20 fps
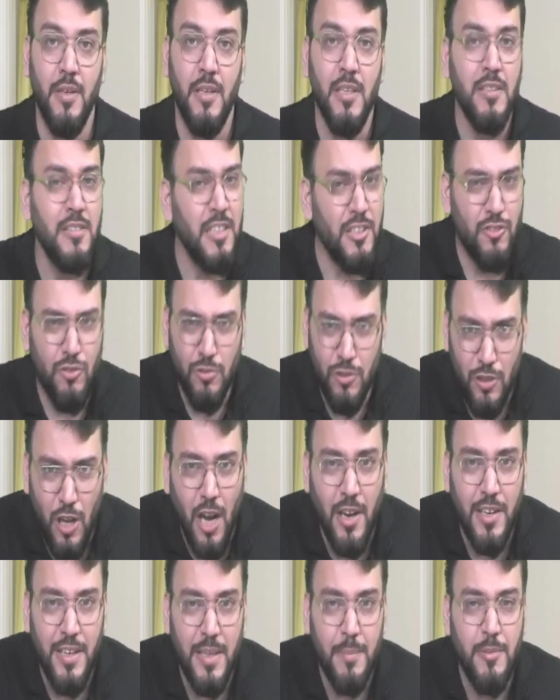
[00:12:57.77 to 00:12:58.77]
They should
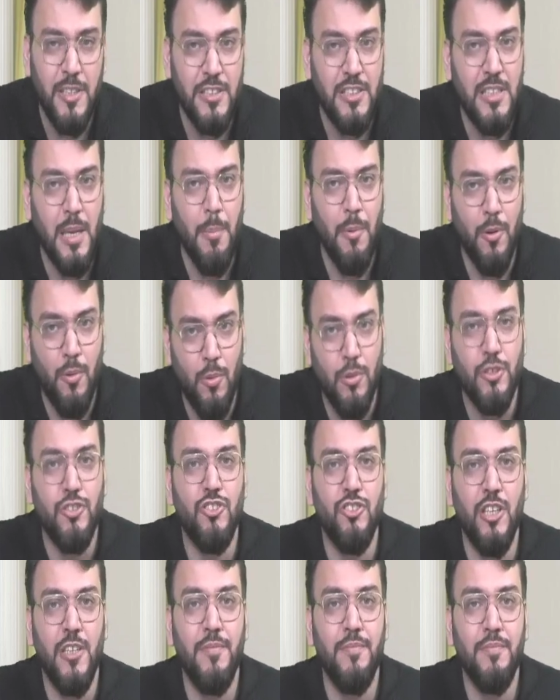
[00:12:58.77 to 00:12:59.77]
not give this type of
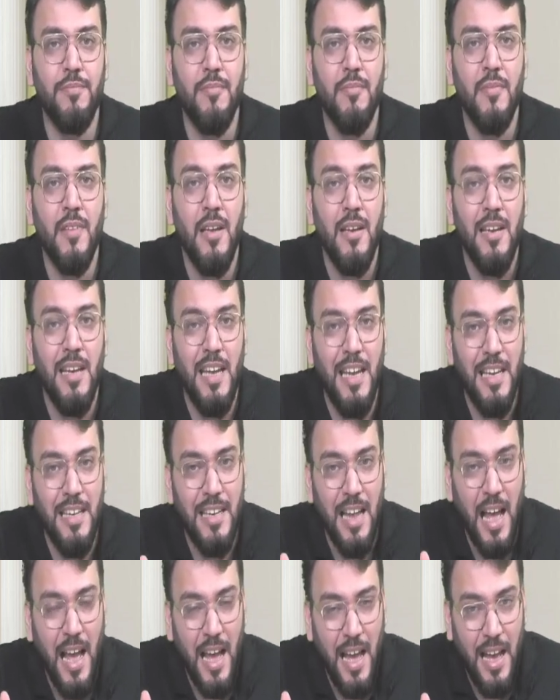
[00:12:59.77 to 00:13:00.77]
question
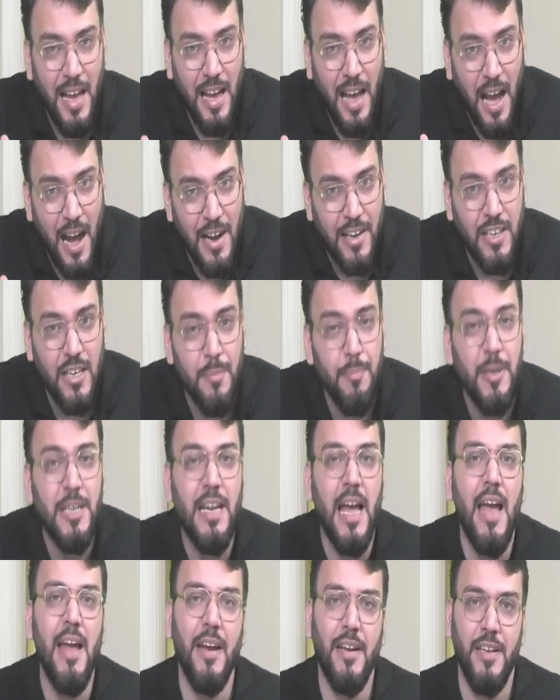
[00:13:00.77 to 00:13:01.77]
in RTP
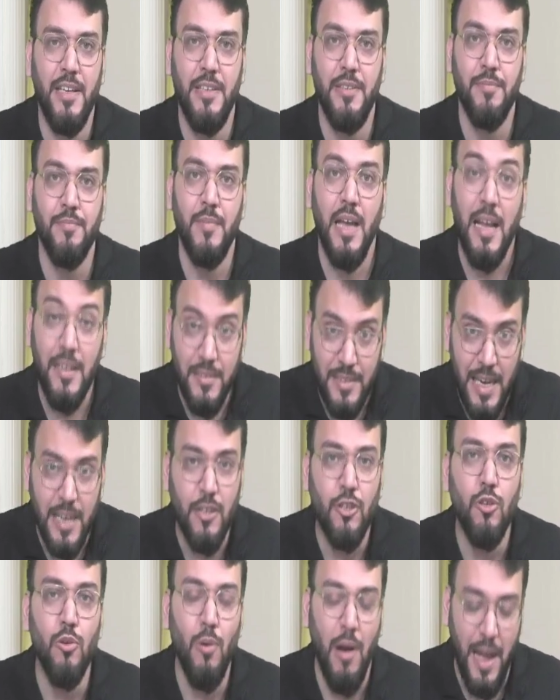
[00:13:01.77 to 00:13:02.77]
directly. And
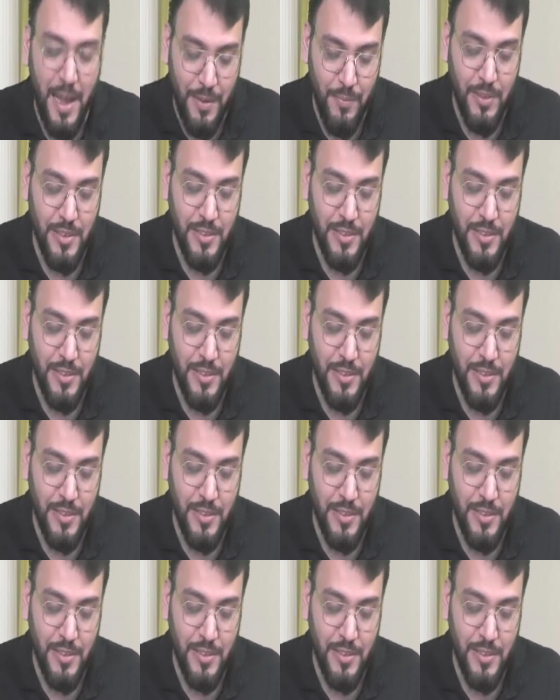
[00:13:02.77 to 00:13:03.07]
that too, I will